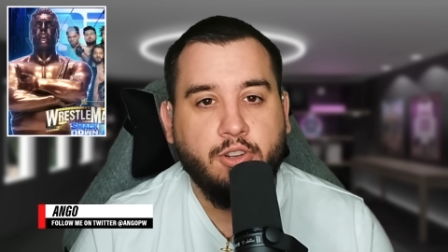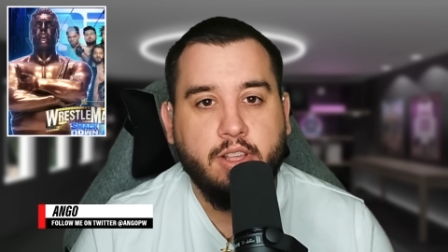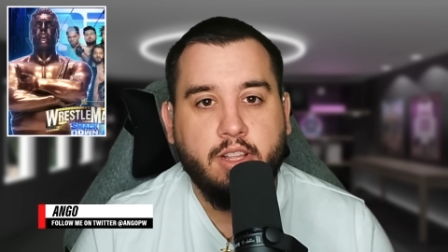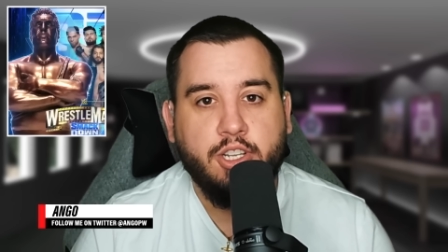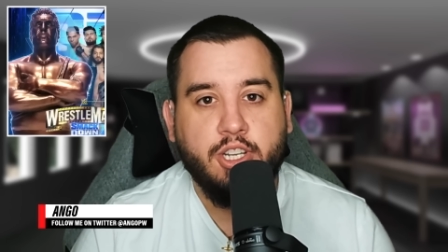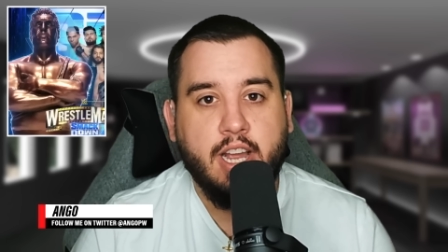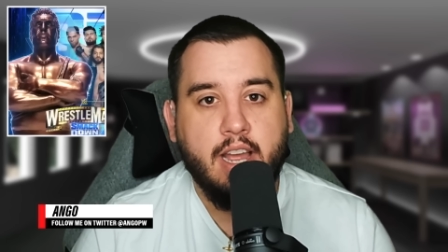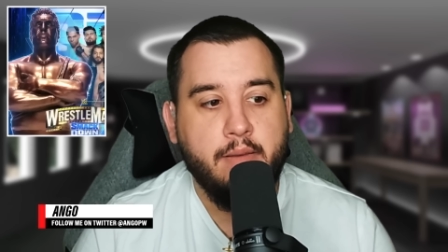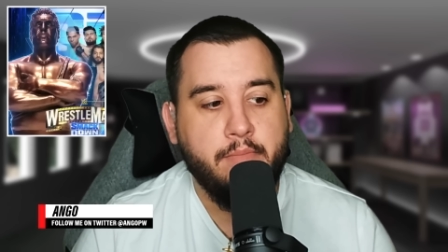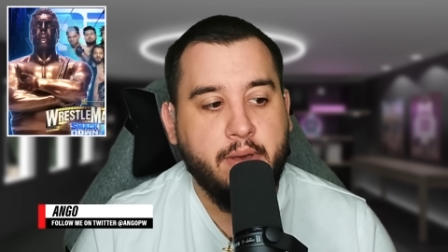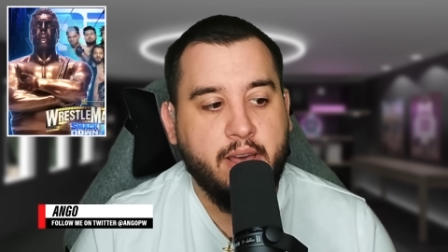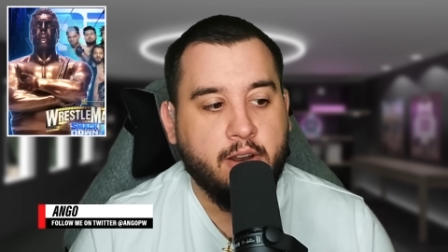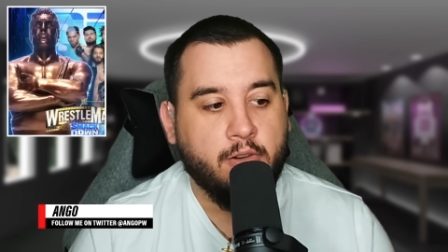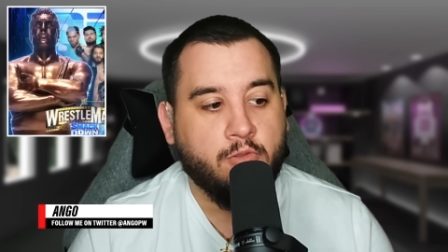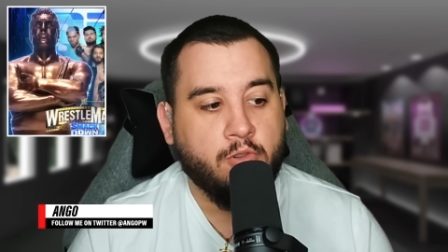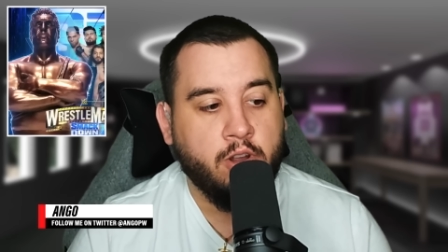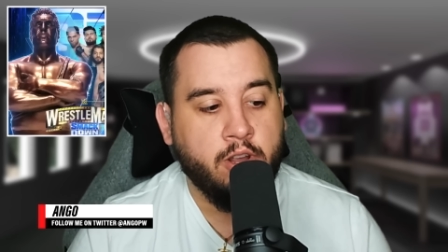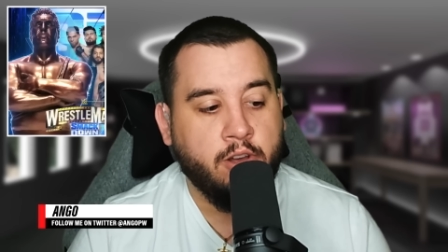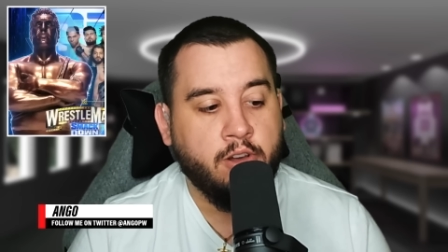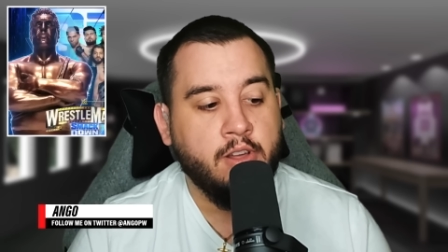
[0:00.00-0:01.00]
the Giant Battle
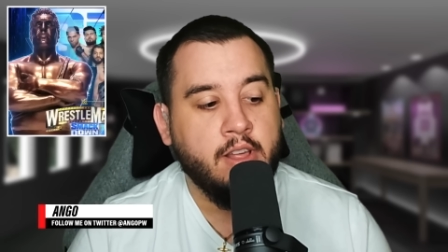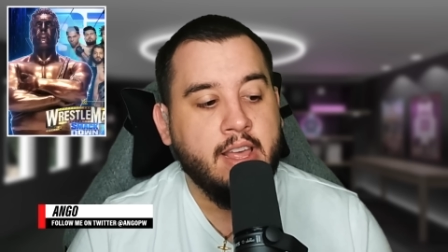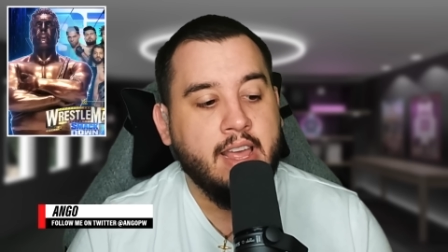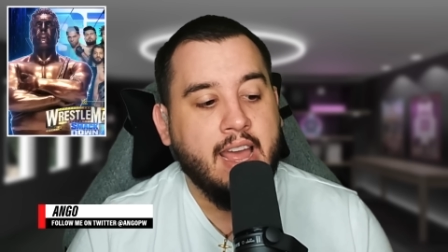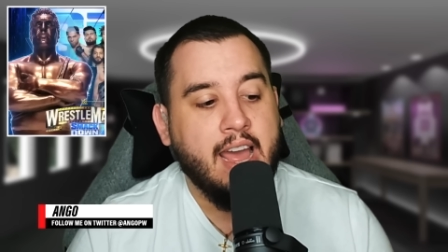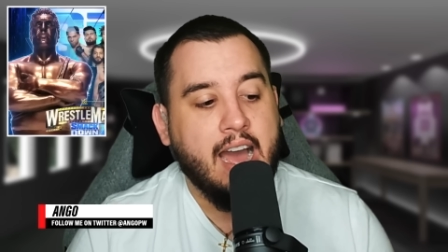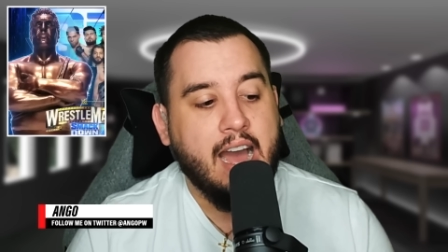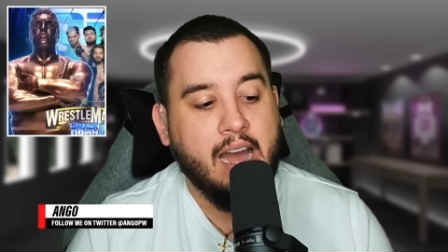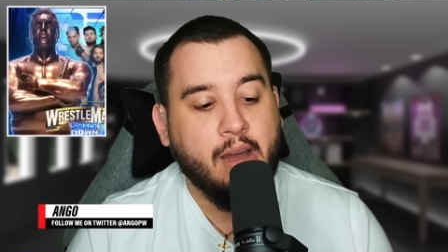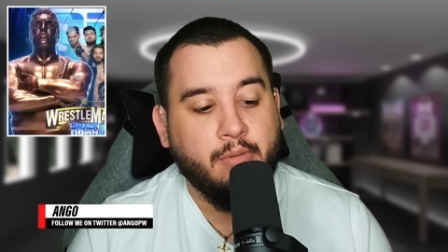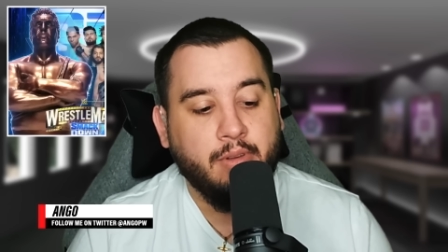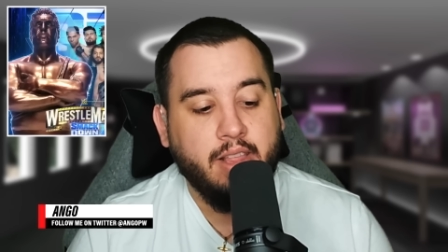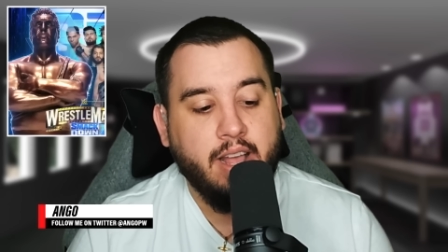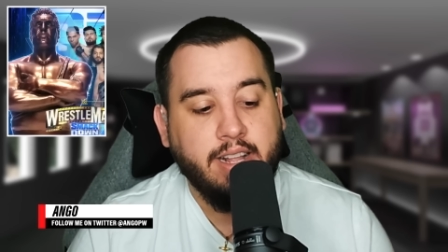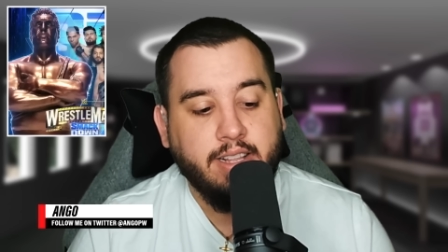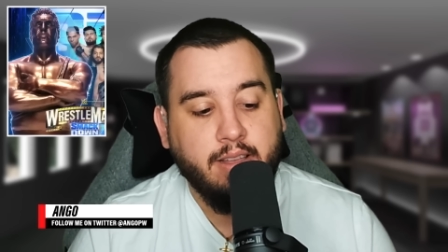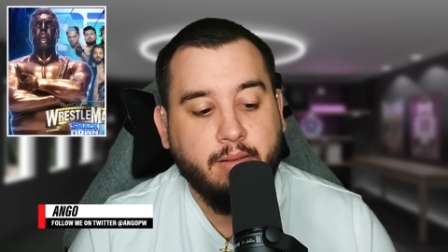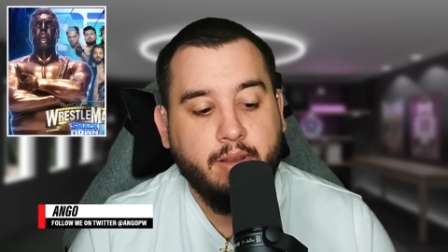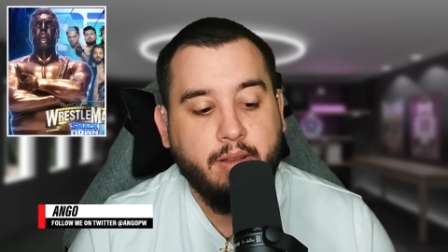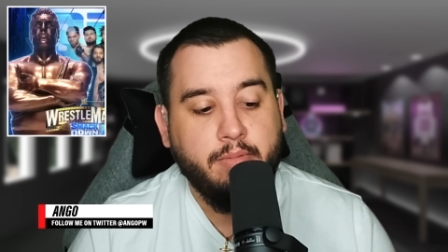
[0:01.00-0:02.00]
Royal, I would
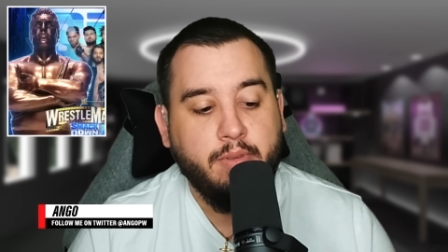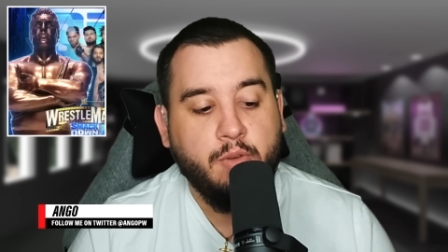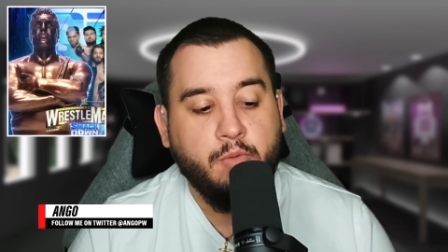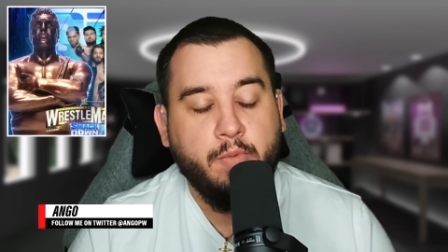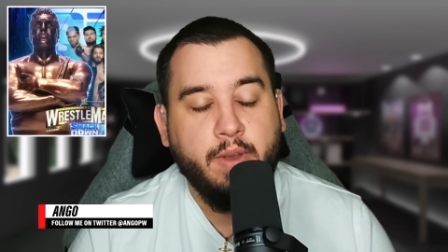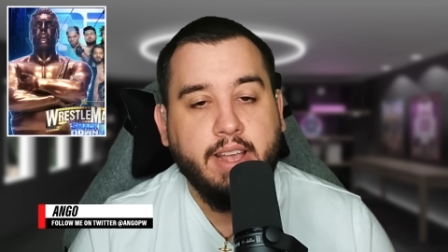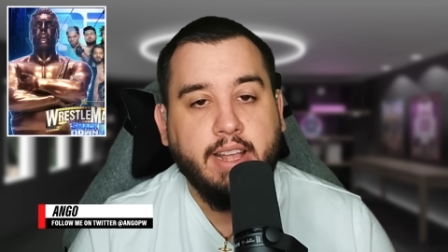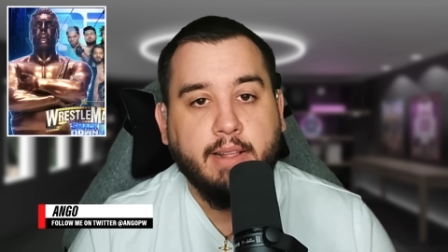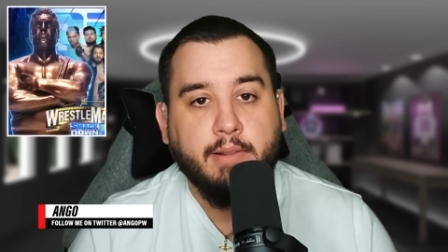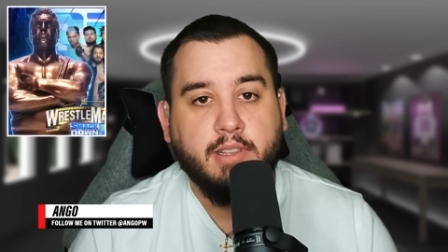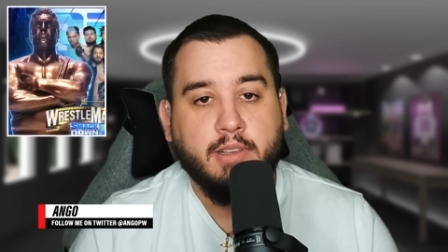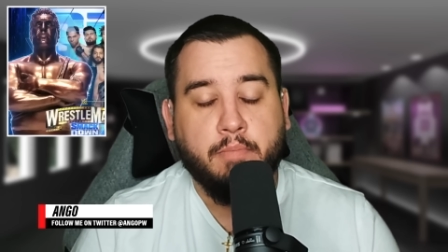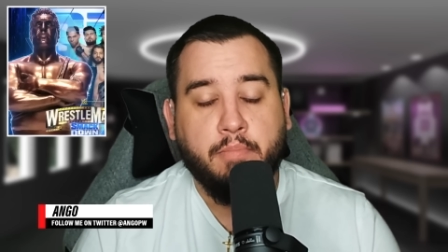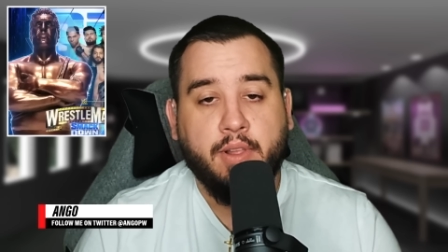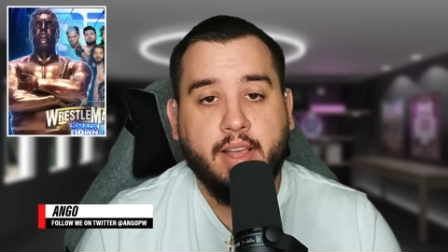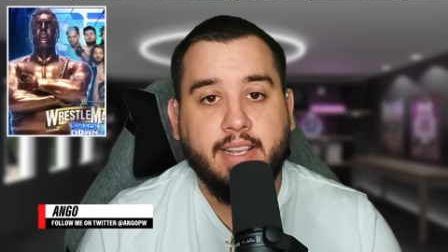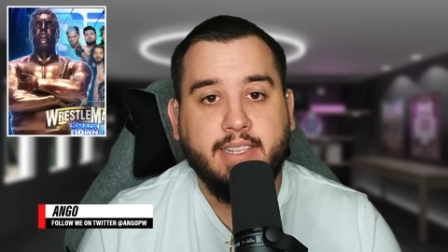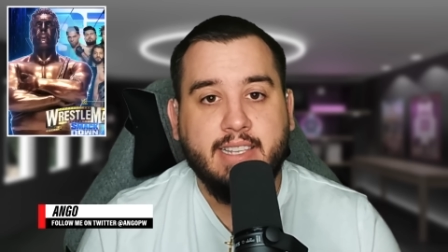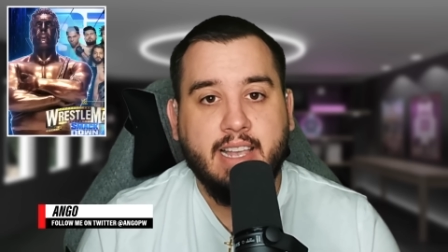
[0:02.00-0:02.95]
like WWE to place